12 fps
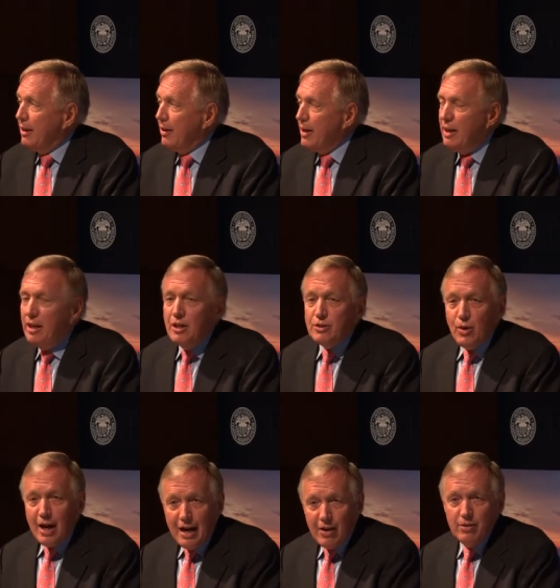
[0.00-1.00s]
right? So
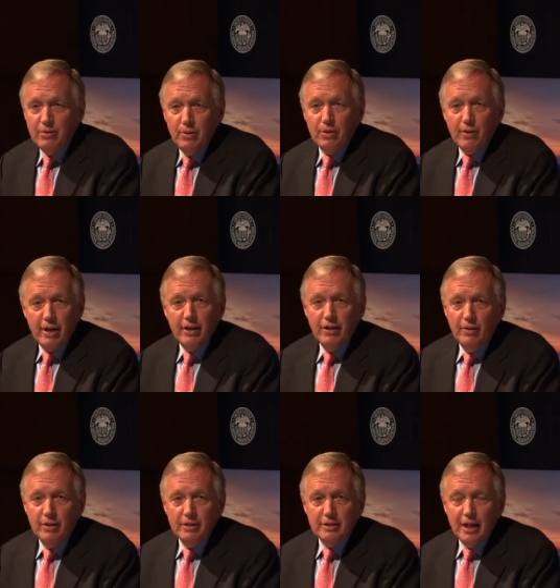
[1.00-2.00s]
how do credit
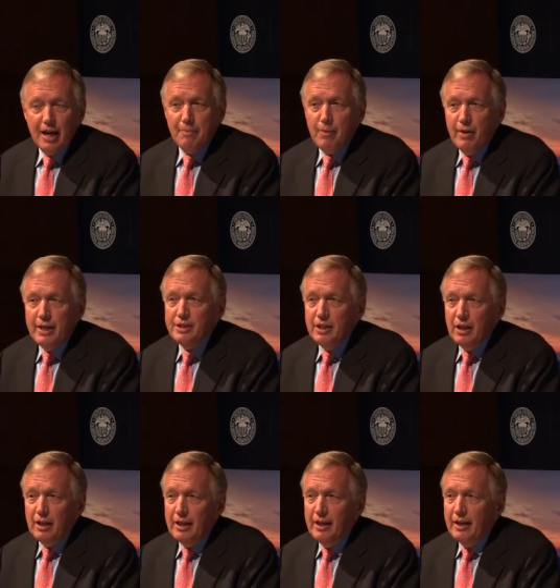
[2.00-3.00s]
unions
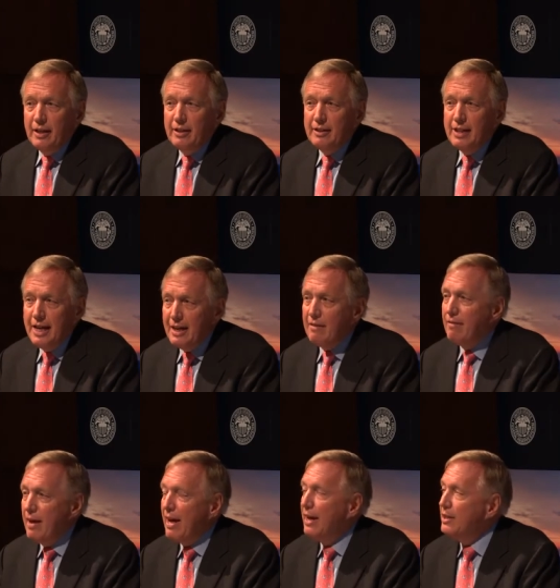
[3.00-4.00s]
operationally take
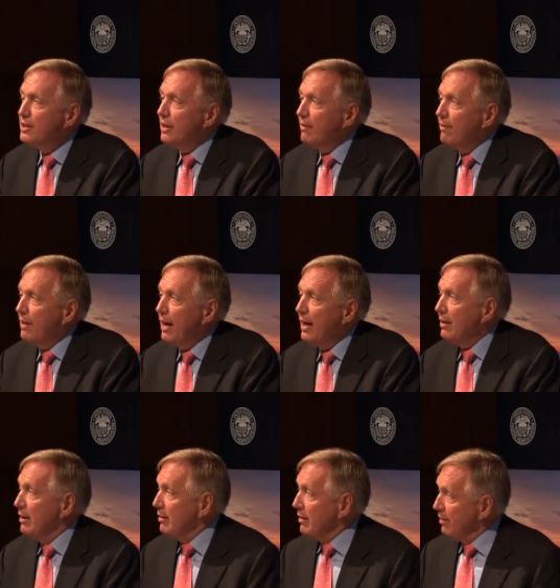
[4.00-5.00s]
advantage of
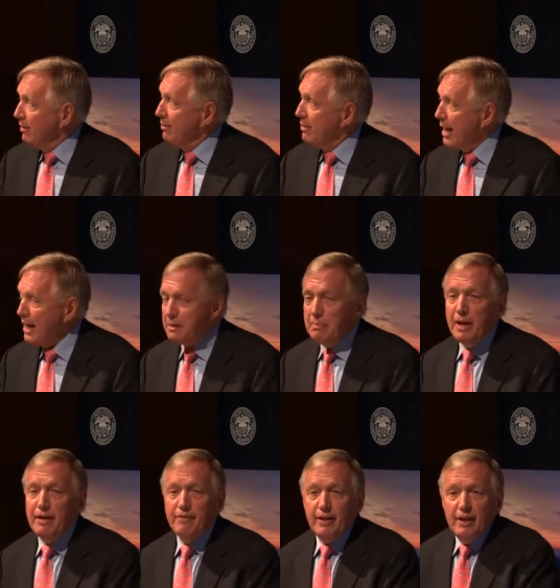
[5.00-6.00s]
that tax
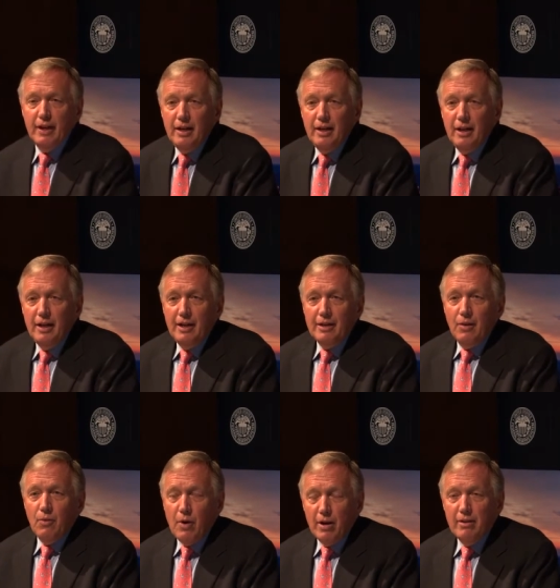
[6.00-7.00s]
benefit?
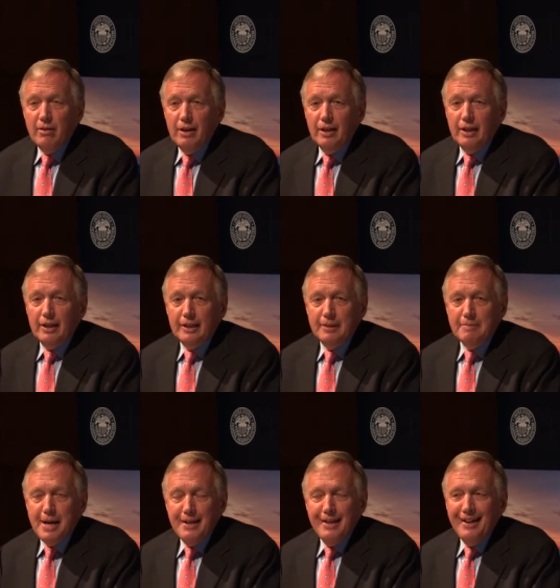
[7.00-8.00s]
Well,
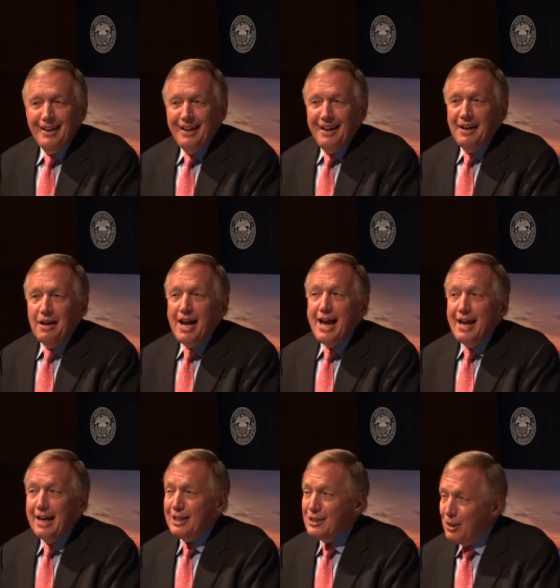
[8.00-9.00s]

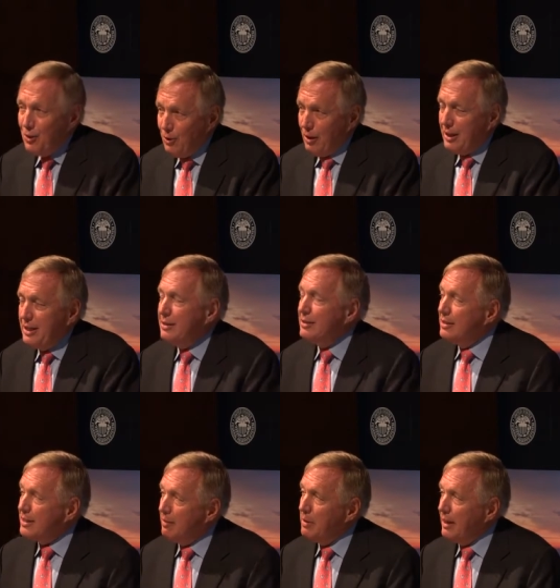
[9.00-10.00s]
anecdotally,
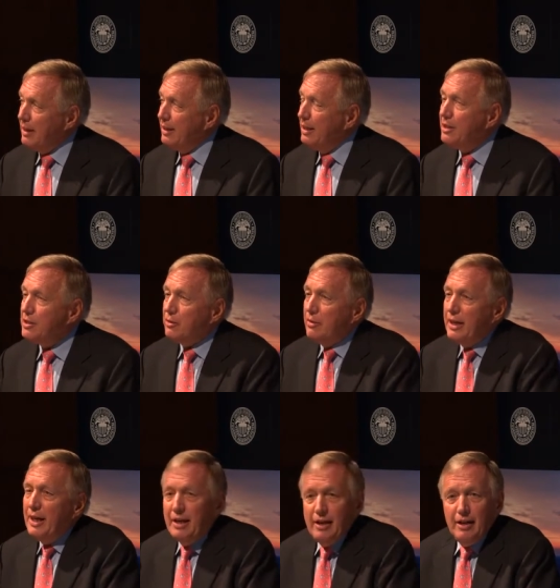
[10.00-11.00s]
since I'm not in the
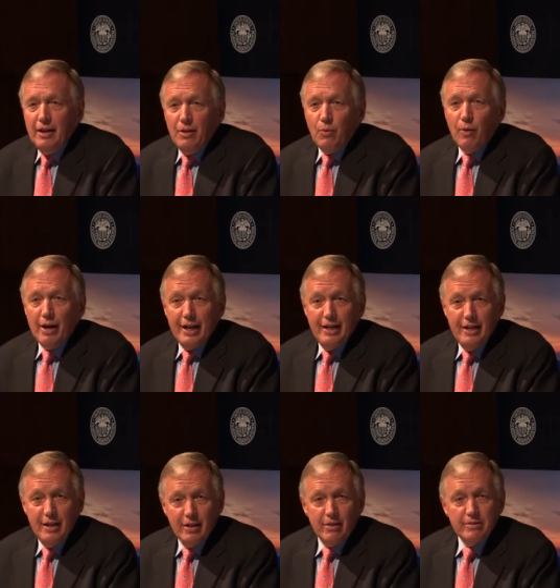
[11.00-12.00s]
industry, what I
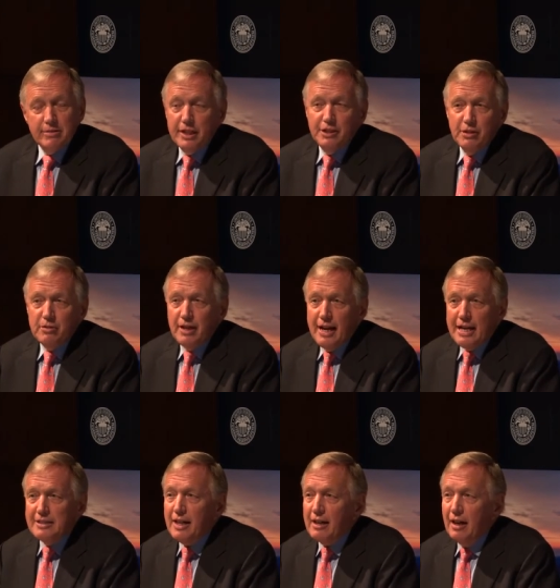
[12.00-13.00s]
hear is they choose an
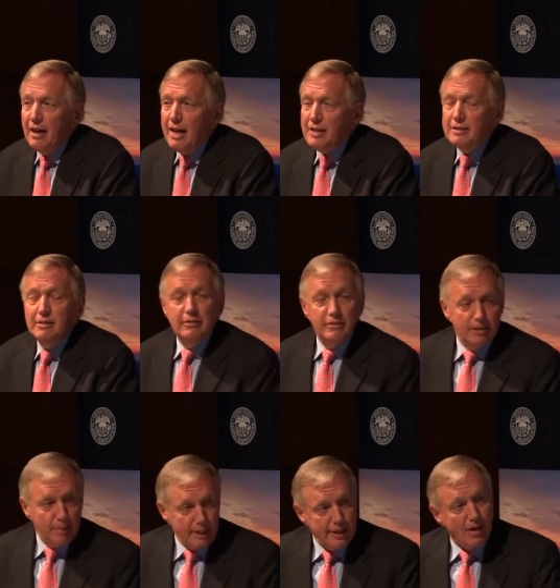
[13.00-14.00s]
asset class,
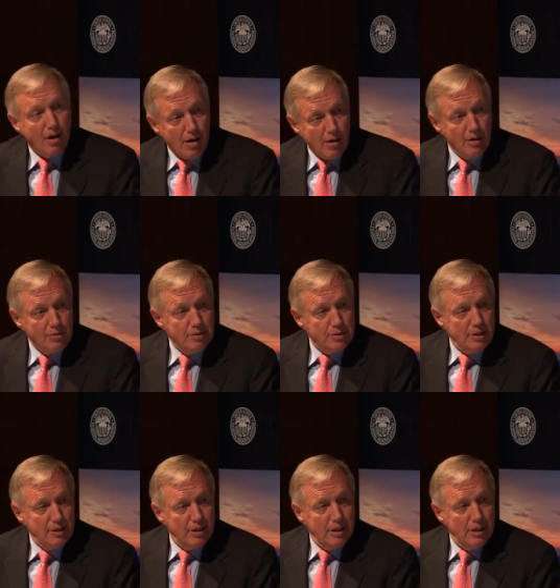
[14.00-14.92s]
typically car loans,